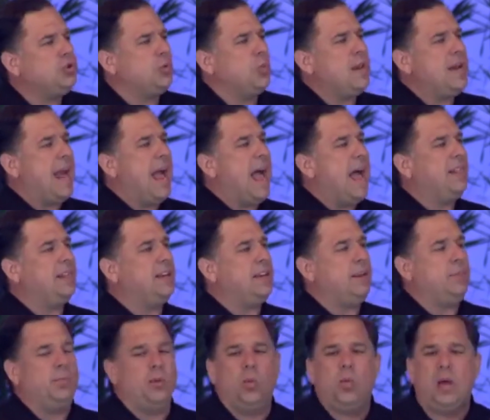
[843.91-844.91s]
reality.
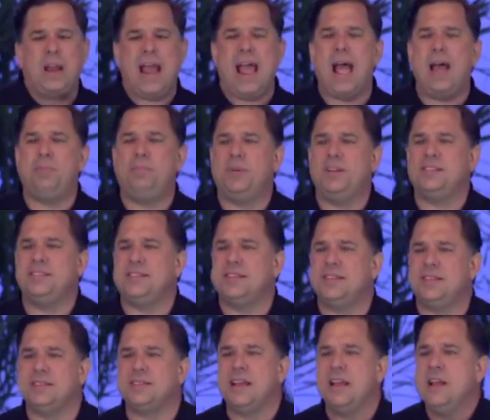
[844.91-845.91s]
But what happens
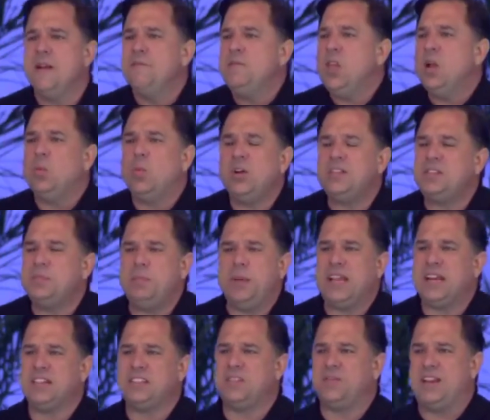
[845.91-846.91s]
is it wasn't
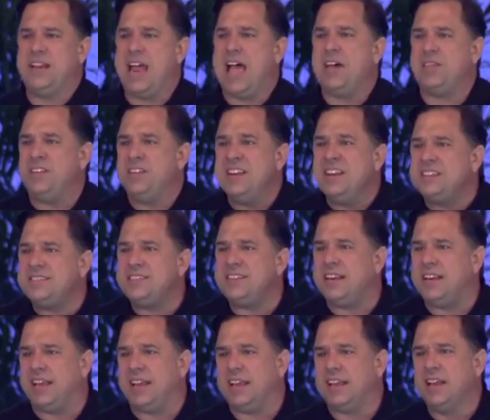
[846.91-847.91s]
because of an
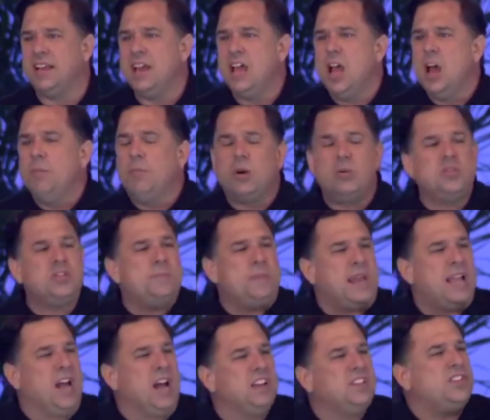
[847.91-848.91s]
ethnicity, but it was
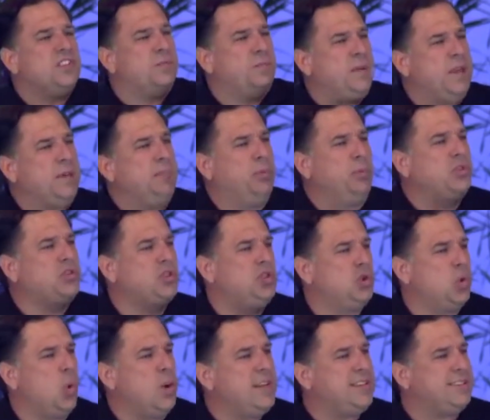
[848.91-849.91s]
because of people's
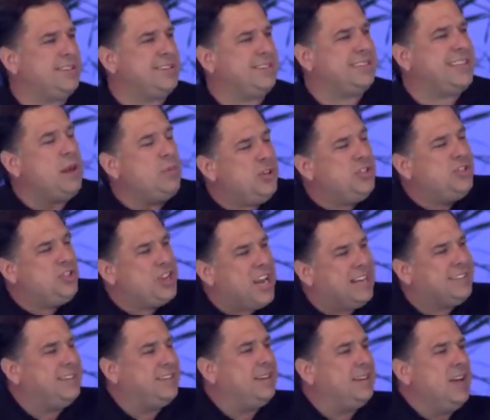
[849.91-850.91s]
choices. They
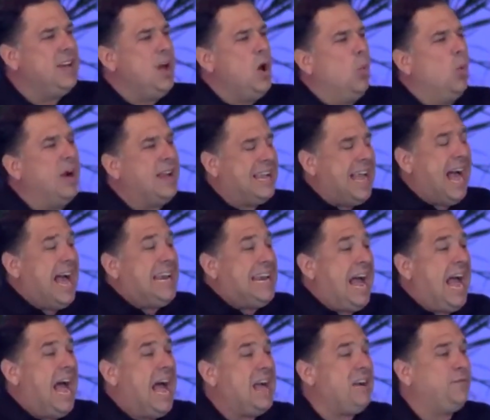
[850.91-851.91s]
rejected what God
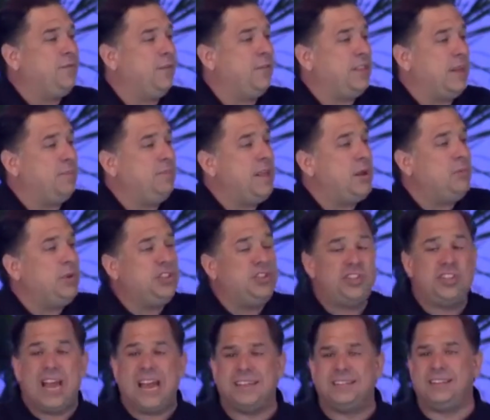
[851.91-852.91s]
had for them. They
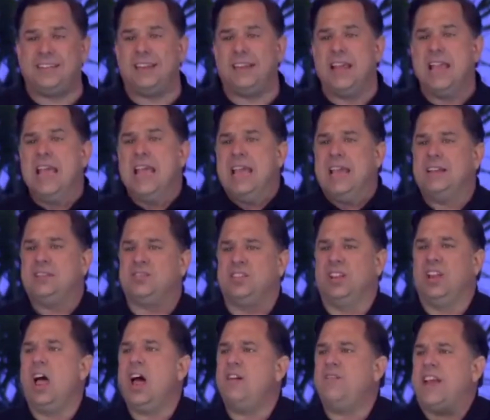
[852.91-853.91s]
rejected his
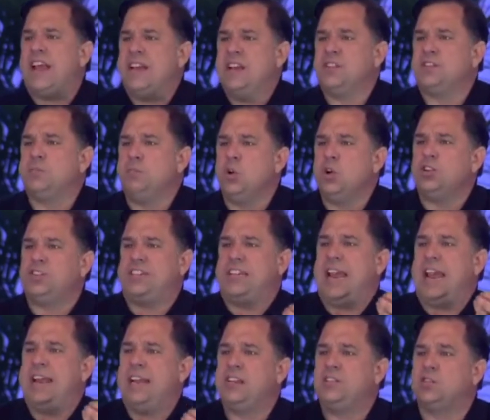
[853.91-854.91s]
love and his mercy
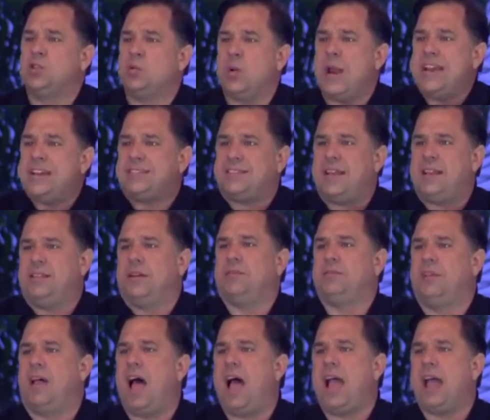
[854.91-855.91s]
and his grace in their
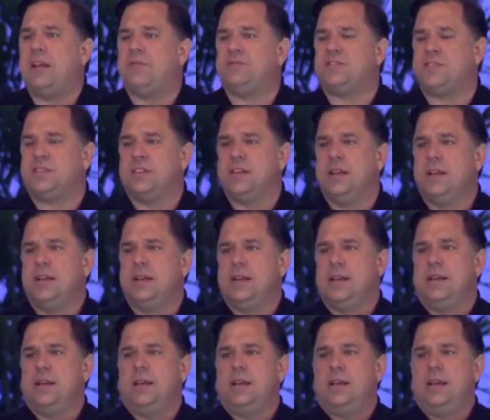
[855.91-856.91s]
lives.
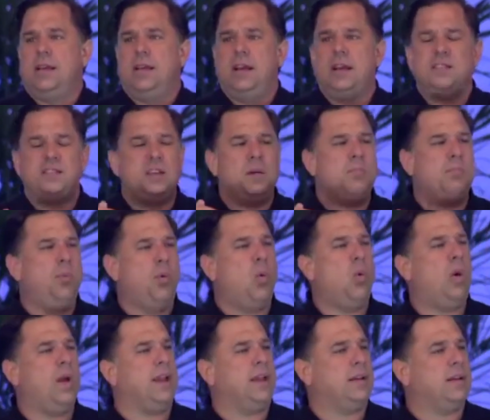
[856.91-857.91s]
And at some
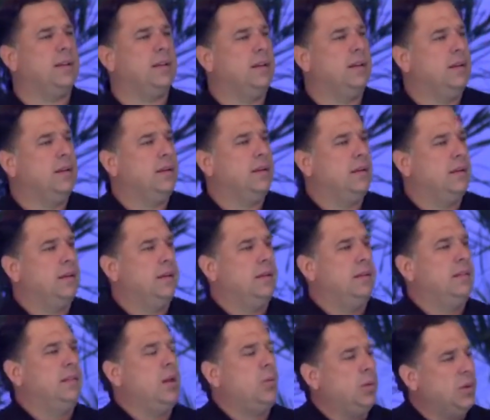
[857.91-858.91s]
point,
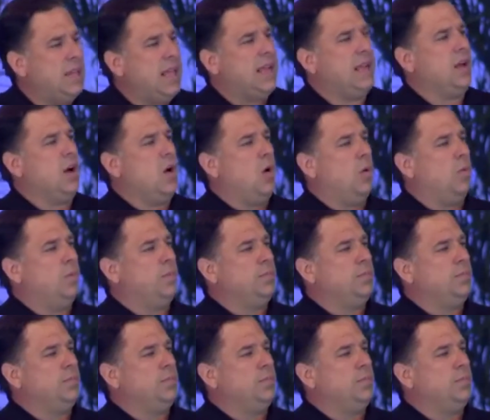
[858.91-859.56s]
they were let go.